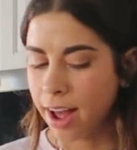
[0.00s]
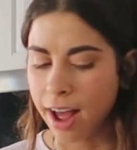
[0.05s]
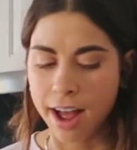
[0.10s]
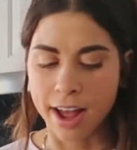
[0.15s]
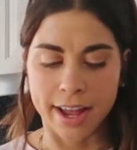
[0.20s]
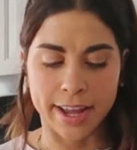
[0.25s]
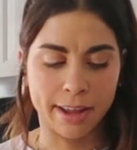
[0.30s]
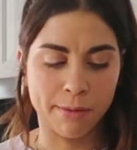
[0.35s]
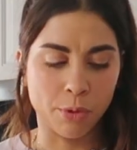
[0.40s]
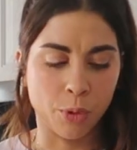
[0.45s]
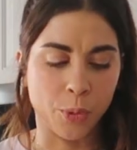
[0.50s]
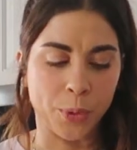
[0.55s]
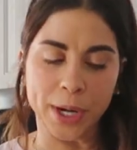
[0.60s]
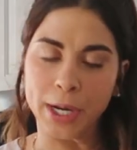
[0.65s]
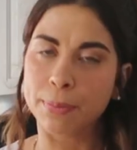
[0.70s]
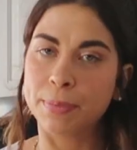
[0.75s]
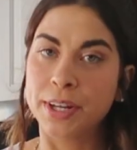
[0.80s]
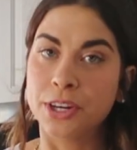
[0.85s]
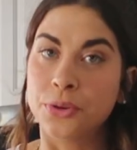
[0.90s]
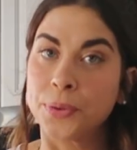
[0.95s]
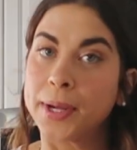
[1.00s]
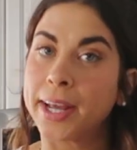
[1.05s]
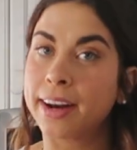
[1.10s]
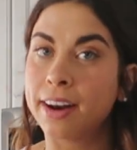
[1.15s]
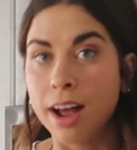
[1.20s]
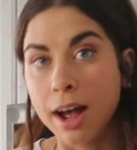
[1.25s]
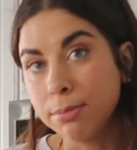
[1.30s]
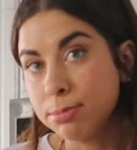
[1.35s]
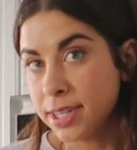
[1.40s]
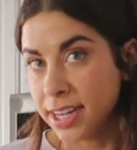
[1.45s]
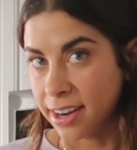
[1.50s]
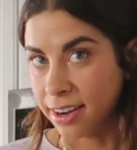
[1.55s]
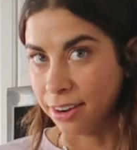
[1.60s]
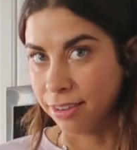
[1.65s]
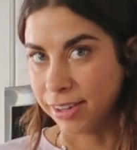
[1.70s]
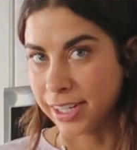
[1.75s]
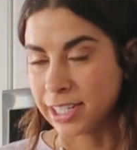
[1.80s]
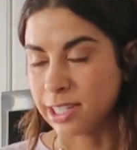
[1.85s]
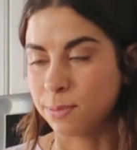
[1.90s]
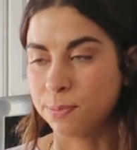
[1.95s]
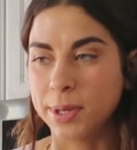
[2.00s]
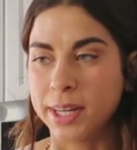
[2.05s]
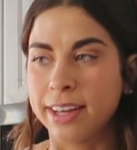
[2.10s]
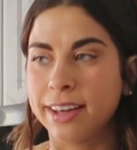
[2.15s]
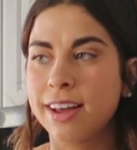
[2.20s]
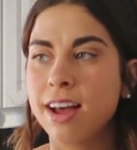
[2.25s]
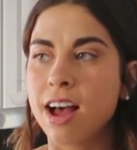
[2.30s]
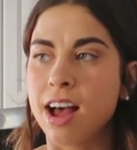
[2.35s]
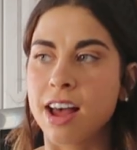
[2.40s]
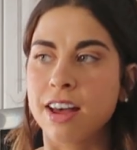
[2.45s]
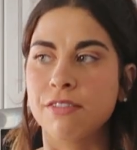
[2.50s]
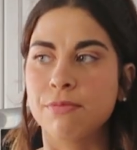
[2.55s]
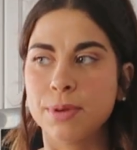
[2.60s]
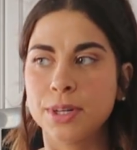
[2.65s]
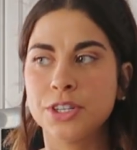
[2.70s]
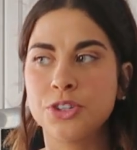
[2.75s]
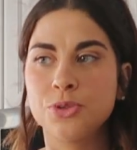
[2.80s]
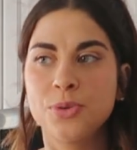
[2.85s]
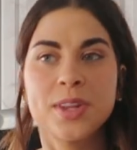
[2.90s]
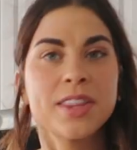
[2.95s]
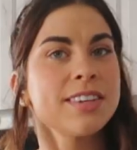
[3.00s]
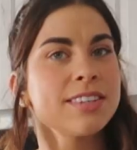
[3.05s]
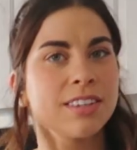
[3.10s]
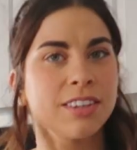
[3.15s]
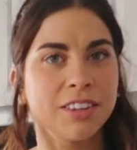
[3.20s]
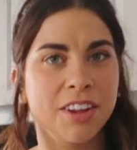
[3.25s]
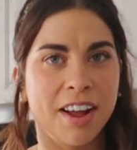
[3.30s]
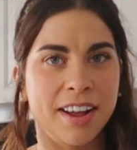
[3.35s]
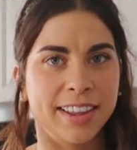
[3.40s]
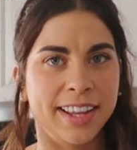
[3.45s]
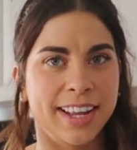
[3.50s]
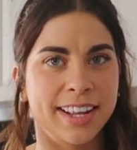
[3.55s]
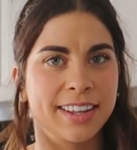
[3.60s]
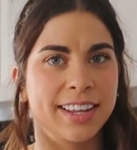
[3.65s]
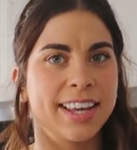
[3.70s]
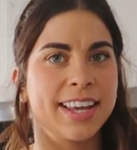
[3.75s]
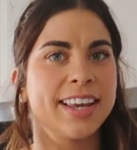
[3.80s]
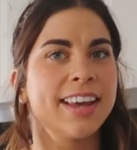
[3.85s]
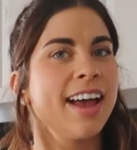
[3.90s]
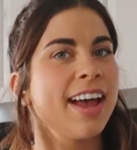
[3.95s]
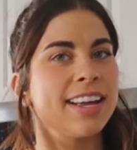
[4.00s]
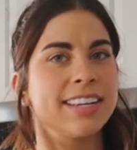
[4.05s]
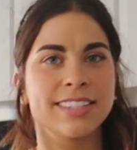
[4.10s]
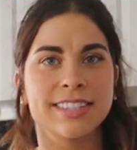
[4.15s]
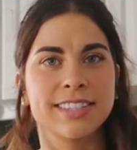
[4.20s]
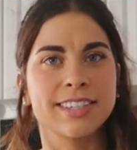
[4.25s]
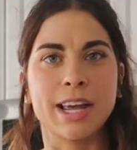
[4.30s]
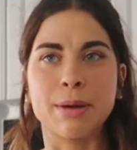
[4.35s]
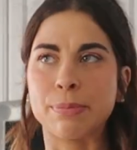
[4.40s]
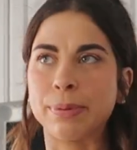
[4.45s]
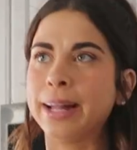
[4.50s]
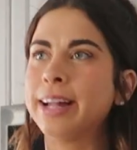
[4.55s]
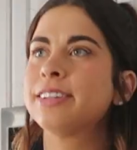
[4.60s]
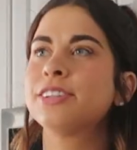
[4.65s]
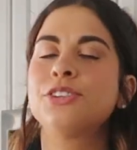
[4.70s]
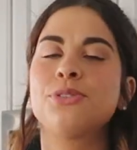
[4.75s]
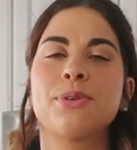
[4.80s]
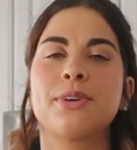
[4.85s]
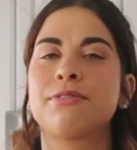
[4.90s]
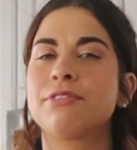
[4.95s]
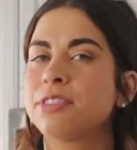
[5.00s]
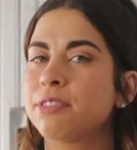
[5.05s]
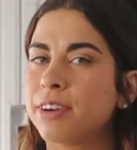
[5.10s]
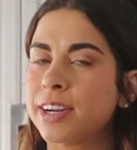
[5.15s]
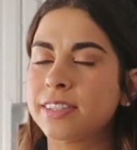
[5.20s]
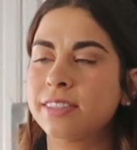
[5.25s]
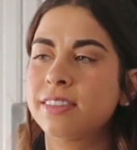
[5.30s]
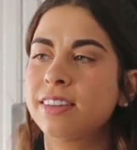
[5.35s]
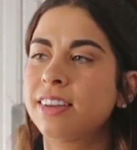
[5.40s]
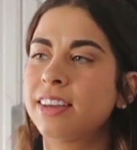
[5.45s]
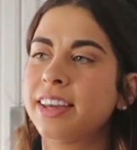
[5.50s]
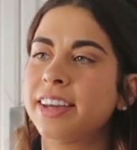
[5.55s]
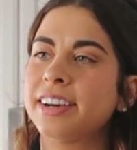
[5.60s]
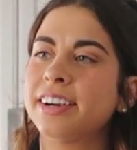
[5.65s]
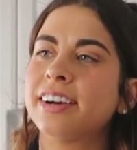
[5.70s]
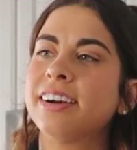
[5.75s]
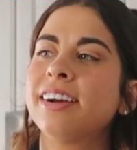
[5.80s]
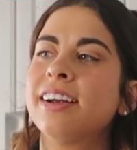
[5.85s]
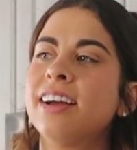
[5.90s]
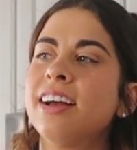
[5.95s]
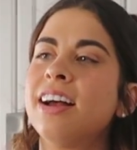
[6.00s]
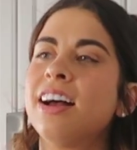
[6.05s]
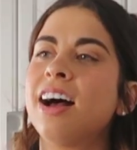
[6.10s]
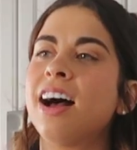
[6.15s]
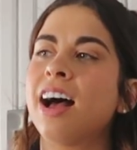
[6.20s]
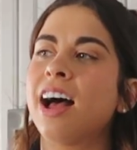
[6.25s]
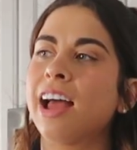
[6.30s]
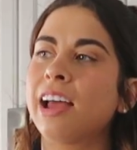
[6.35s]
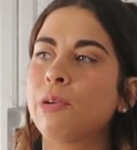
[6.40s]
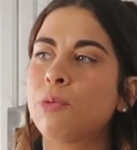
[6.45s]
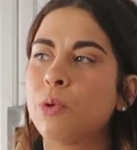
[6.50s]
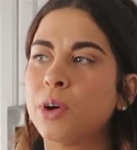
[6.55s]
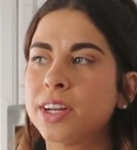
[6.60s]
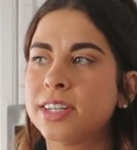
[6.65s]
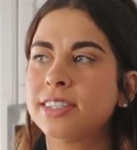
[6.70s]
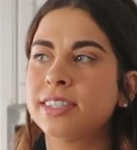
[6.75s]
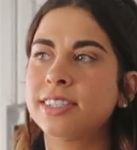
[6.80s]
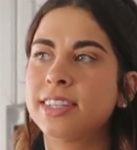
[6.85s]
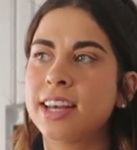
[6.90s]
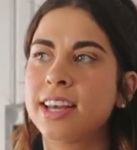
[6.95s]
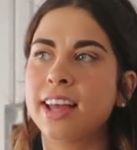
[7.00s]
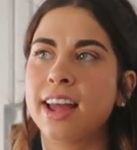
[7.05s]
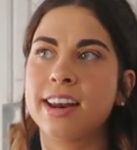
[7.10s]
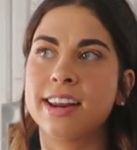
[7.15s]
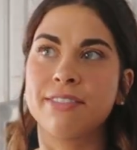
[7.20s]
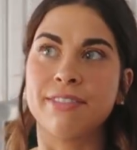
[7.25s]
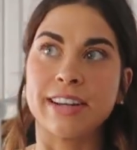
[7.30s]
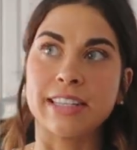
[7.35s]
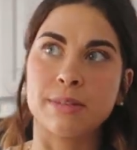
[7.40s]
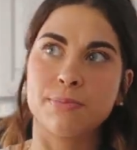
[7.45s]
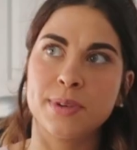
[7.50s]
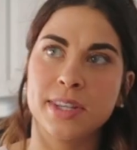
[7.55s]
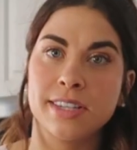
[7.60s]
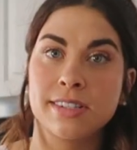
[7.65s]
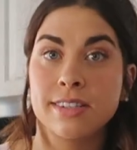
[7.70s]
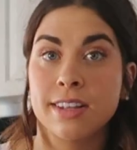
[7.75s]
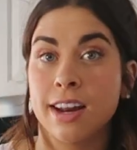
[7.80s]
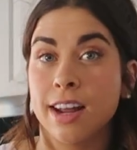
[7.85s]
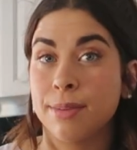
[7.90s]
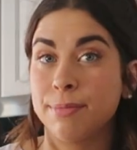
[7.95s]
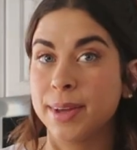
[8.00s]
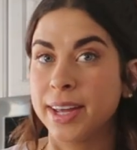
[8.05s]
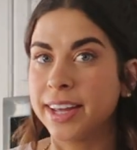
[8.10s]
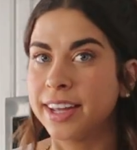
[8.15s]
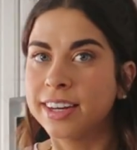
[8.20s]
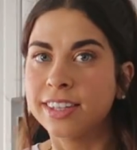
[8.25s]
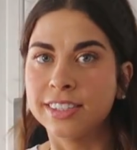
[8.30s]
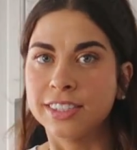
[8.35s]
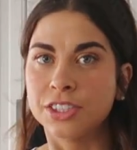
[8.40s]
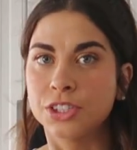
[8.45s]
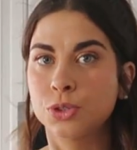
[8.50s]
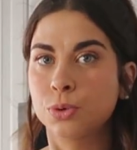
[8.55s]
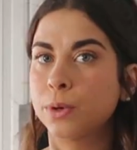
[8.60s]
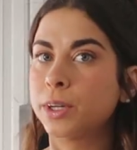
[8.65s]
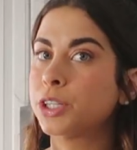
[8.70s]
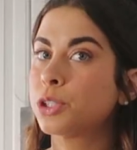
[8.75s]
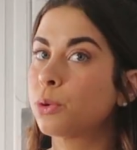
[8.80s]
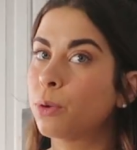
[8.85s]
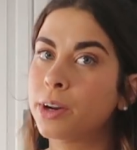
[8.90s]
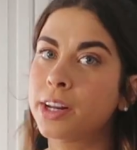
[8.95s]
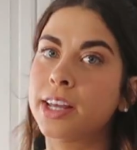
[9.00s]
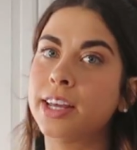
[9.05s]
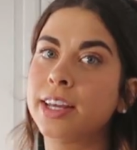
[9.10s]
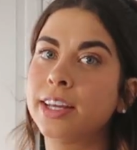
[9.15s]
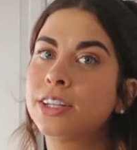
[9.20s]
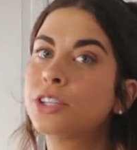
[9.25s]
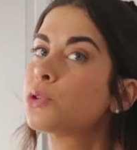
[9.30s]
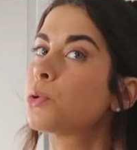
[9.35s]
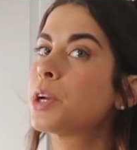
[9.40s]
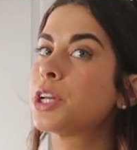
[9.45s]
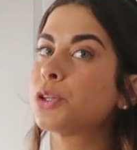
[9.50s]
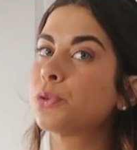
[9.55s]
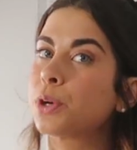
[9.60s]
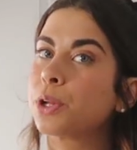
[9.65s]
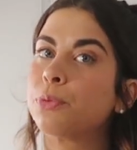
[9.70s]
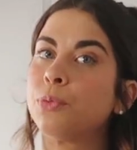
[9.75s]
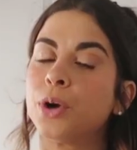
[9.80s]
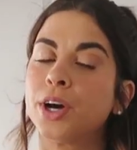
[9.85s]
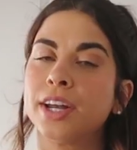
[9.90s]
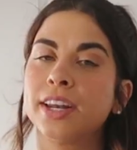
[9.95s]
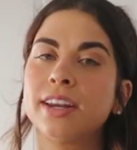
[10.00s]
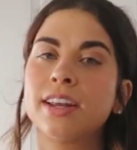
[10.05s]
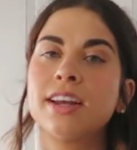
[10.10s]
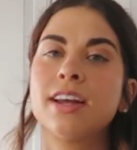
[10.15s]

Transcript: I am going to be doing an updated recipe. I've been doing this a lot lately, and I plan to do it for the rest of the year. I wanted to take any recipes that I made in 2020, 2021.